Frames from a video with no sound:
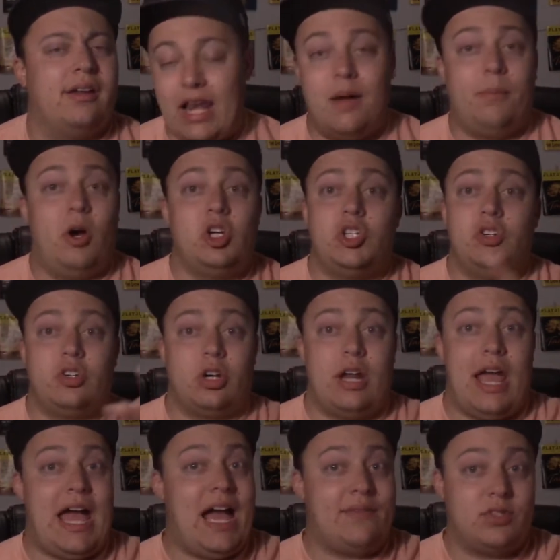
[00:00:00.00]
And a bunch of you are going to
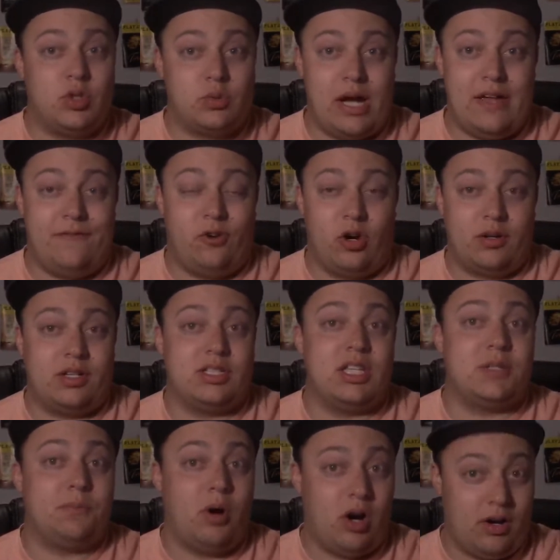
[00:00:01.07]
have to raid for it because
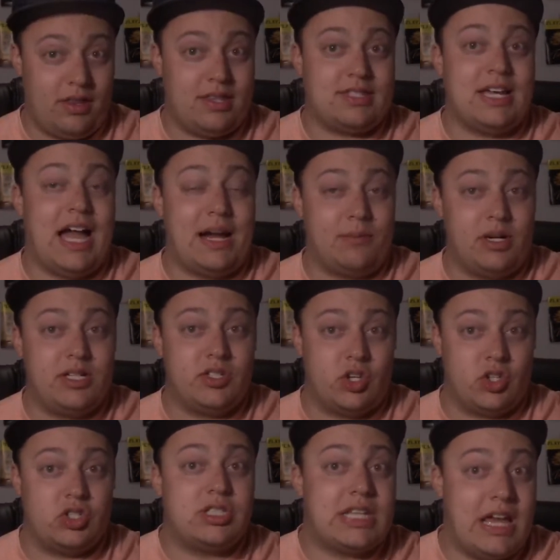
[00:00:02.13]
it's part of the time
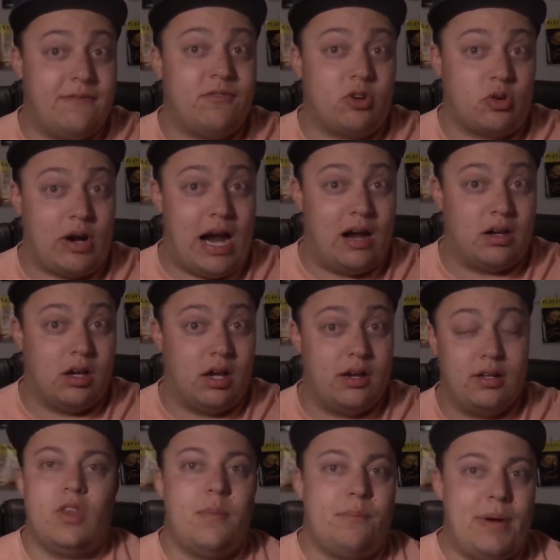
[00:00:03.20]
research. Same for Groundon.
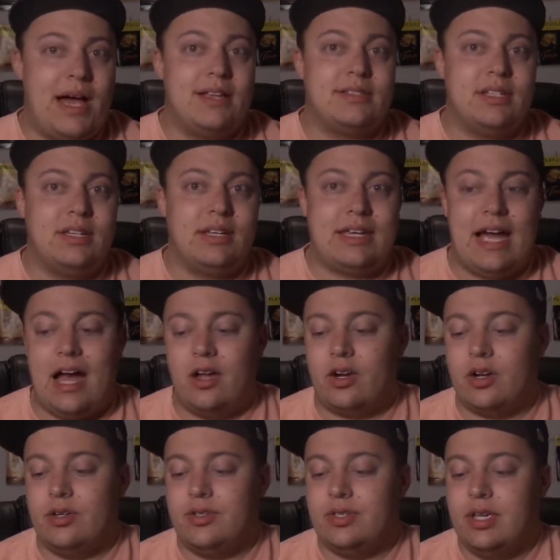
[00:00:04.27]
For the best
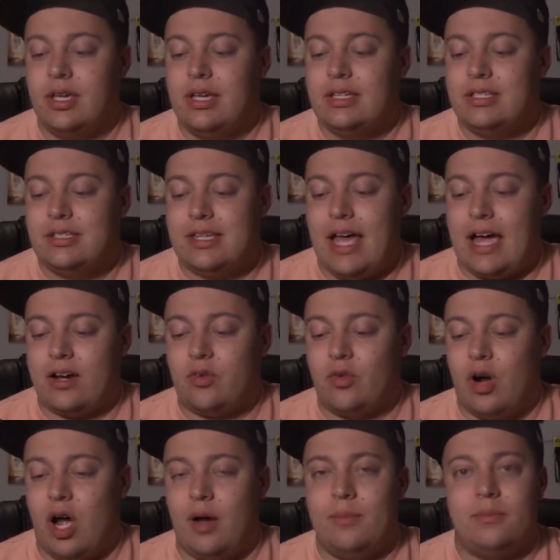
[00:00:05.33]
encounters,
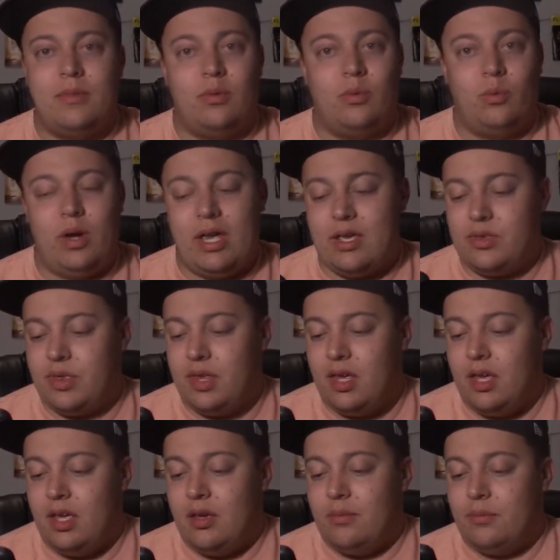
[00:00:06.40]
Zekrom with
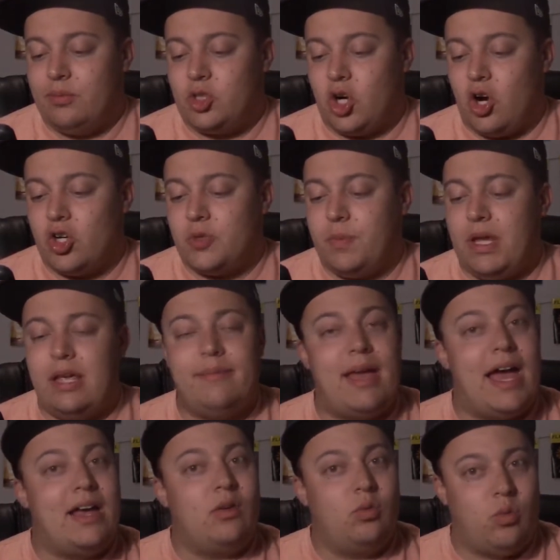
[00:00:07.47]
Charge Beam
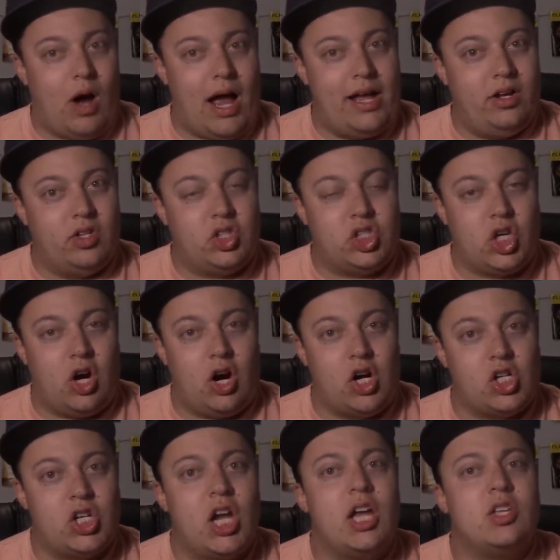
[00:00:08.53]
and Wild
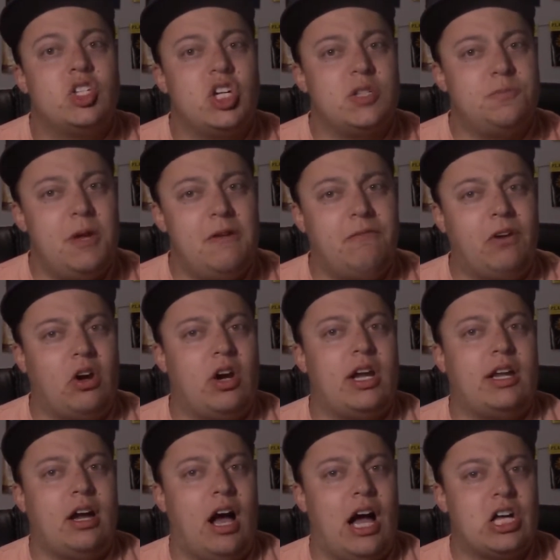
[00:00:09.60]
Charge. just be very
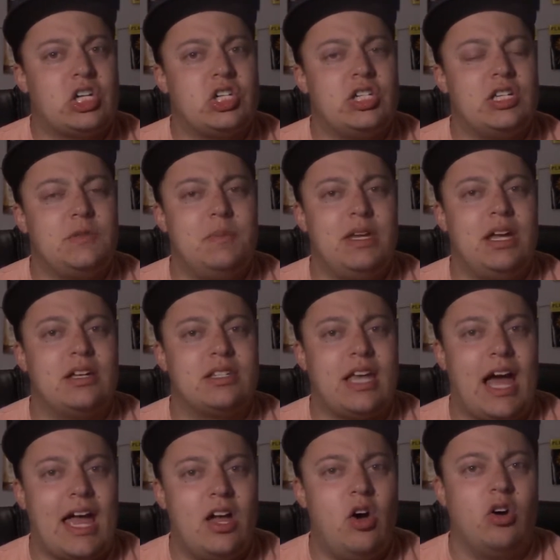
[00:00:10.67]
cautious because
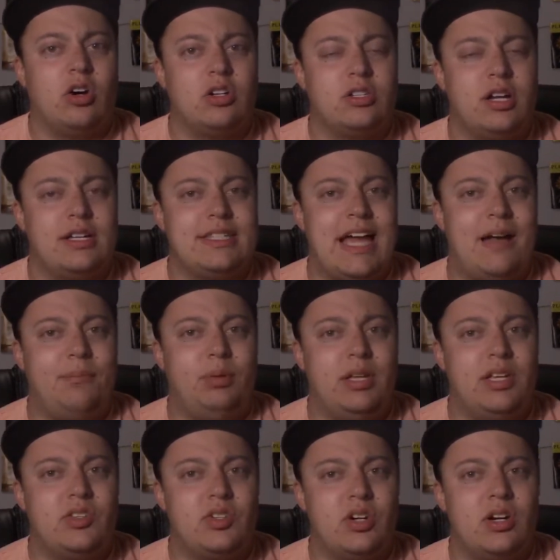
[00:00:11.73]
Kyogre does have
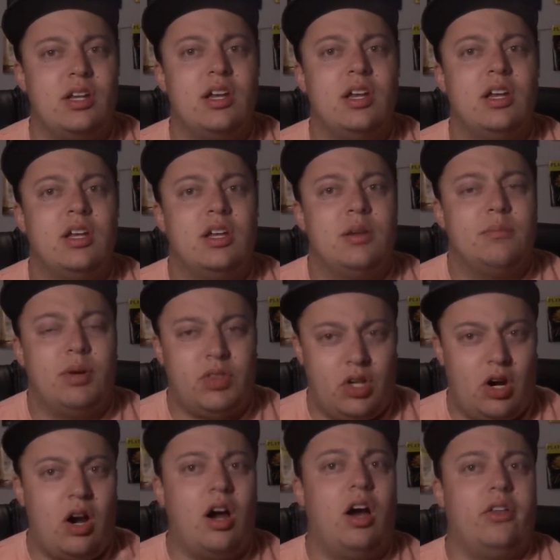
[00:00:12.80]
Blizzard, but there
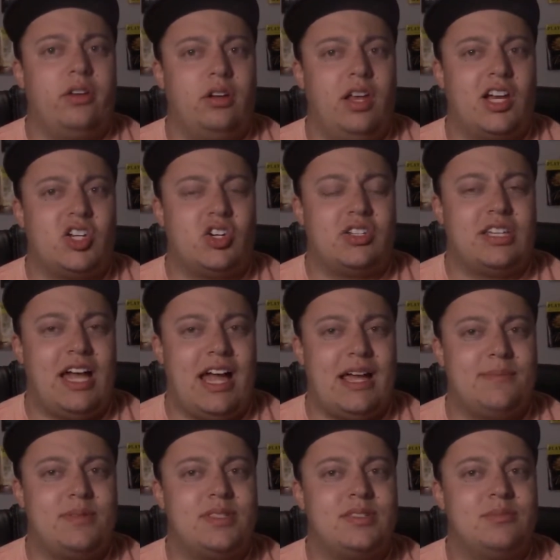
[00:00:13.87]
are other electric
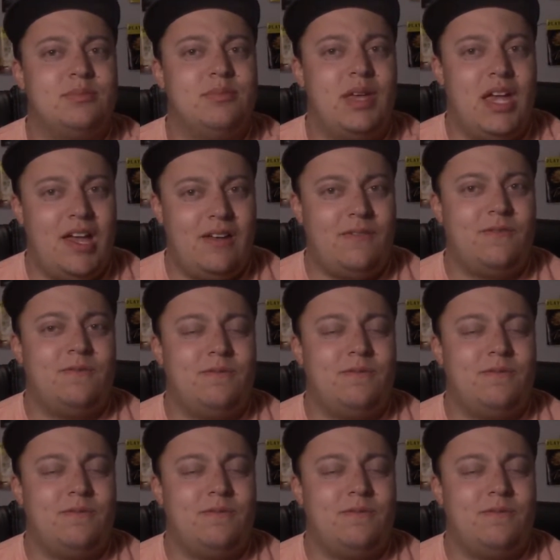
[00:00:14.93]
types if